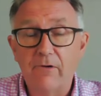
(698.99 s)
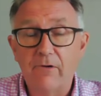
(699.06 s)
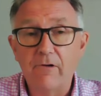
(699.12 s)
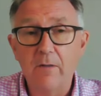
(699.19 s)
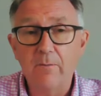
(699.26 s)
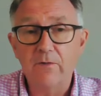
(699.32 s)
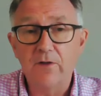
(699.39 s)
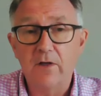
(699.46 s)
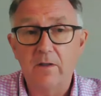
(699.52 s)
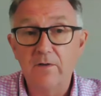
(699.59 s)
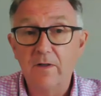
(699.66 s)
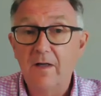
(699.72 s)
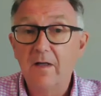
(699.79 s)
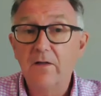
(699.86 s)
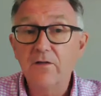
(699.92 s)
of
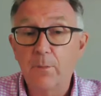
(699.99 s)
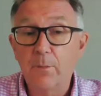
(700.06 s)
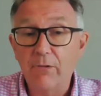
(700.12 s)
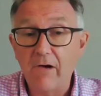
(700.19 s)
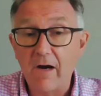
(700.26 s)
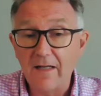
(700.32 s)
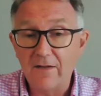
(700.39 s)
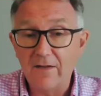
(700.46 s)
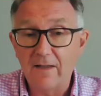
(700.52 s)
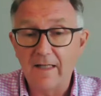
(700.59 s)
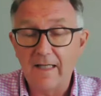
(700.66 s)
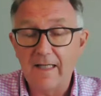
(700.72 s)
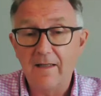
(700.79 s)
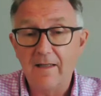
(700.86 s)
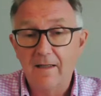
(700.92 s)
chromosomes,
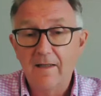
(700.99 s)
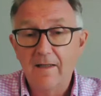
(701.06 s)
surprisingly,